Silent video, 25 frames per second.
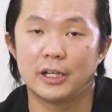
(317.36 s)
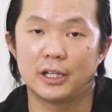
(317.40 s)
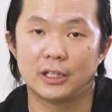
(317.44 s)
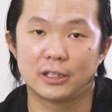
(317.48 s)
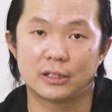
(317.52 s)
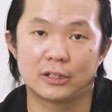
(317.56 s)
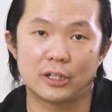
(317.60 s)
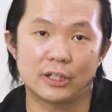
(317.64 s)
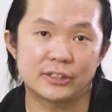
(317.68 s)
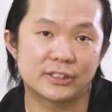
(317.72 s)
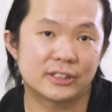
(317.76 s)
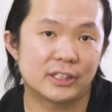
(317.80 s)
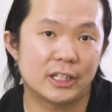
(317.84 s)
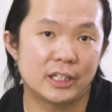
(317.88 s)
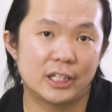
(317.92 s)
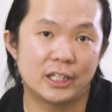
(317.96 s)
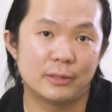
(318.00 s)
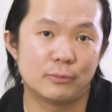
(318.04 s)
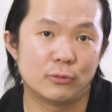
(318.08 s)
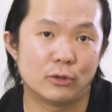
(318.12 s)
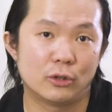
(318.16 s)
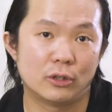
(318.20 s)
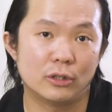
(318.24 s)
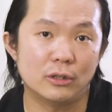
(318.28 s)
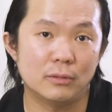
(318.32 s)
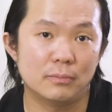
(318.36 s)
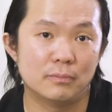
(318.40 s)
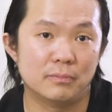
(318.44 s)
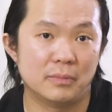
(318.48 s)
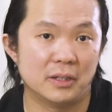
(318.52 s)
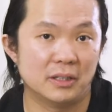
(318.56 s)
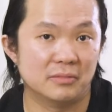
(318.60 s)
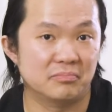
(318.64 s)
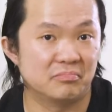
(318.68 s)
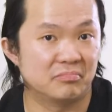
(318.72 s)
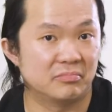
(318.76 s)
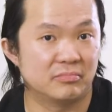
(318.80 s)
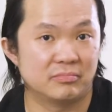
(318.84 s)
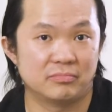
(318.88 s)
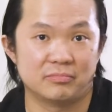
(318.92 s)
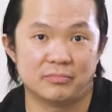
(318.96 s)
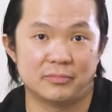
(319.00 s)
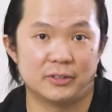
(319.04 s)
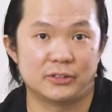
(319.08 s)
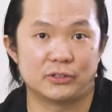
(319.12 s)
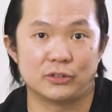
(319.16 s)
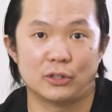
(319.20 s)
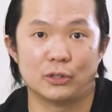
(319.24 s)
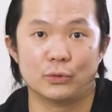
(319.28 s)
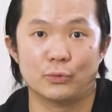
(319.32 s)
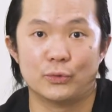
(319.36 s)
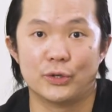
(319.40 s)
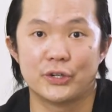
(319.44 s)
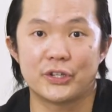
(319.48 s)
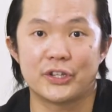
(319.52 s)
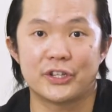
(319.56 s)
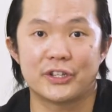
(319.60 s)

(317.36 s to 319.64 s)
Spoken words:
It'll cost slightly more, but it's all worth